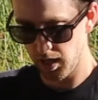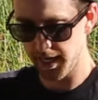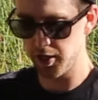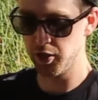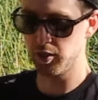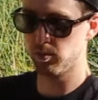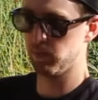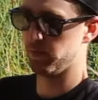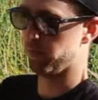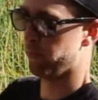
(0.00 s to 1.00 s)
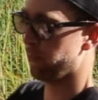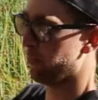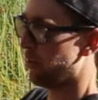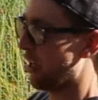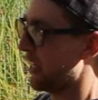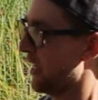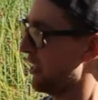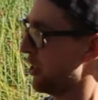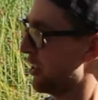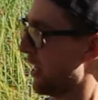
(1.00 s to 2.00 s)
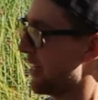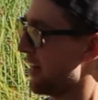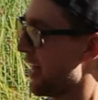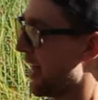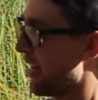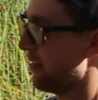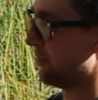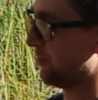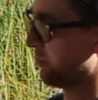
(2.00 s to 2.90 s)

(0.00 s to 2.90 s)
And you just plug it in just like that.